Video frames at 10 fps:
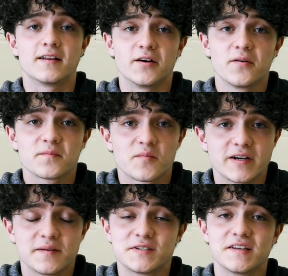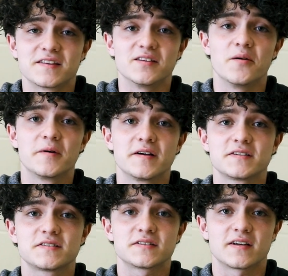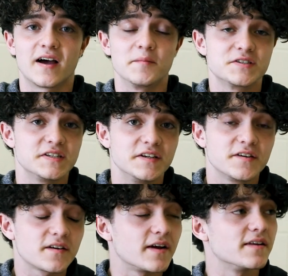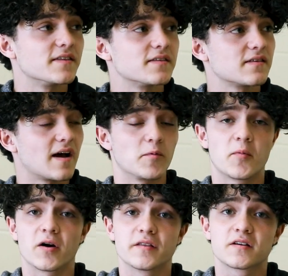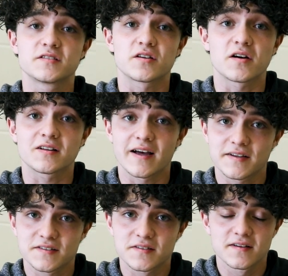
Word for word: Hello, my name is Ethan Lopez. I'm a senior and I'm a part of the guitar class.